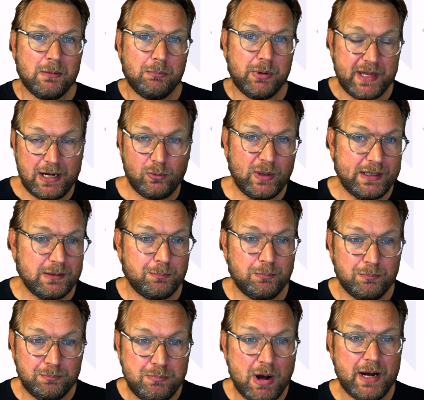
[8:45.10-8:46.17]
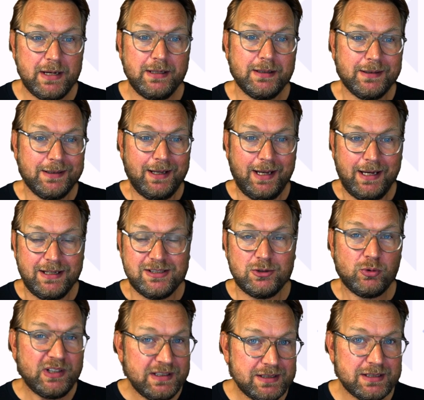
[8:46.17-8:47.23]
But I rather buy a
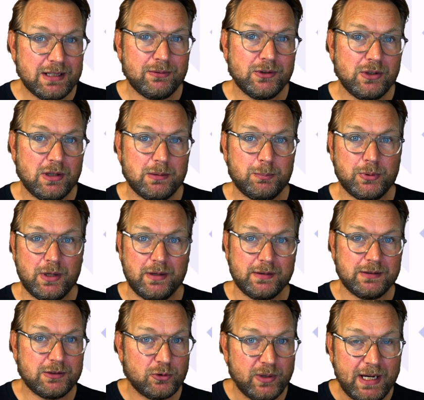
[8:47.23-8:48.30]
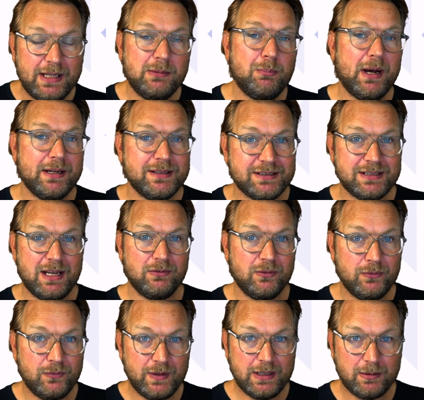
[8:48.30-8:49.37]
$27 product created by a seven
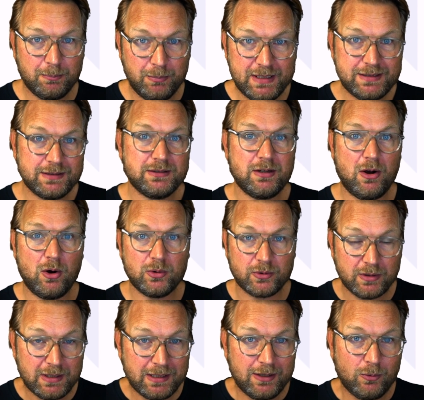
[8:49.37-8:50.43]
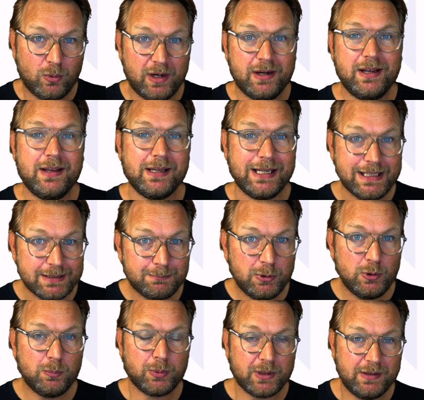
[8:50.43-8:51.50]
figure business owner where I get his
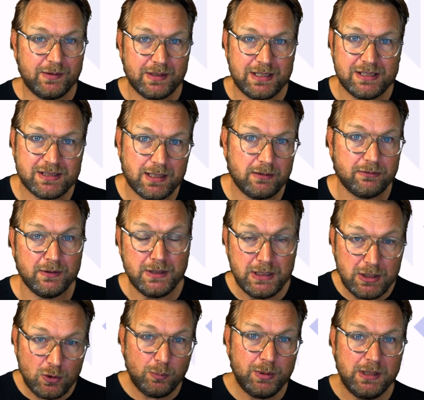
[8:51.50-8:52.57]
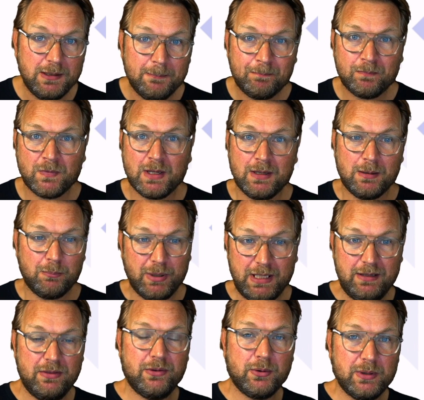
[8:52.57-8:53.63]
blueprint instead of a newbie
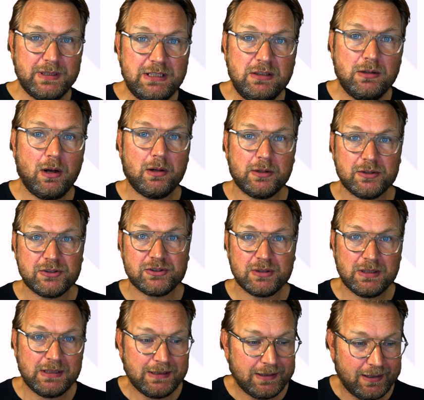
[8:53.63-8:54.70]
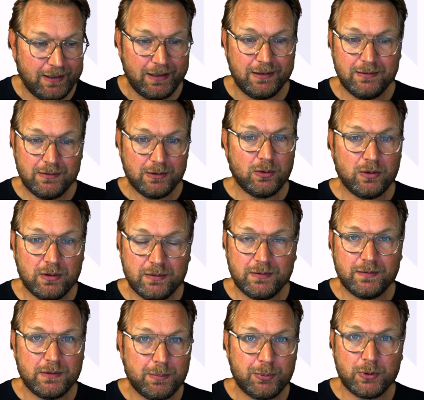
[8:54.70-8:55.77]
paying $13. Uh,
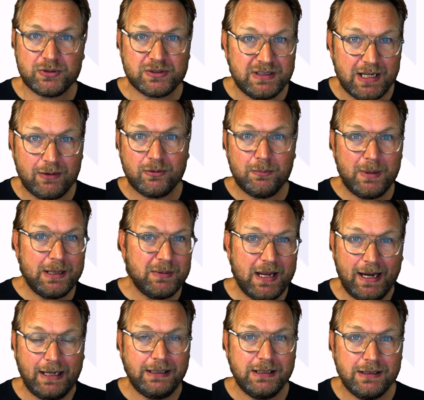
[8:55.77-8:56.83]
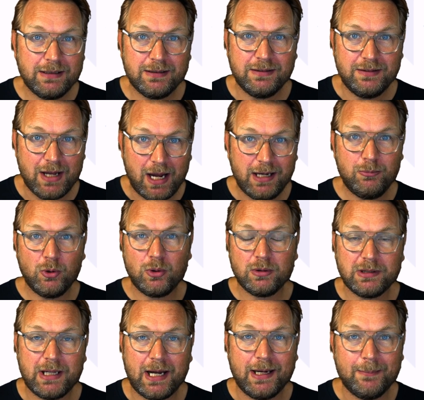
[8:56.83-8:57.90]
the person never made any dime
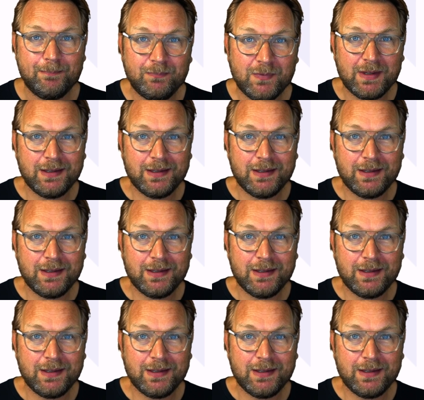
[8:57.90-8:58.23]
online.